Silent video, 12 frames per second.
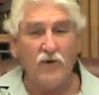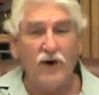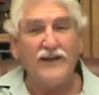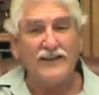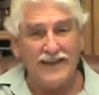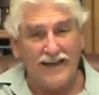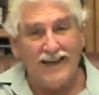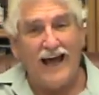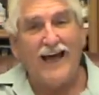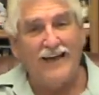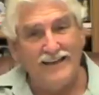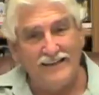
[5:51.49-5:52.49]
bringing the
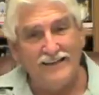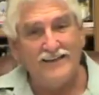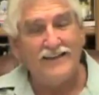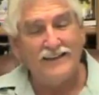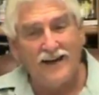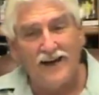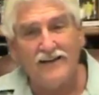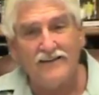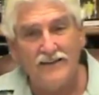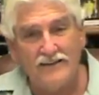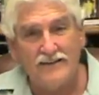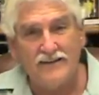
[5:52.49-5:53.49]
light into the
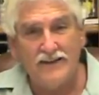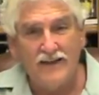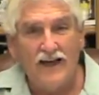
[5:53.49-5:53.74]
darkness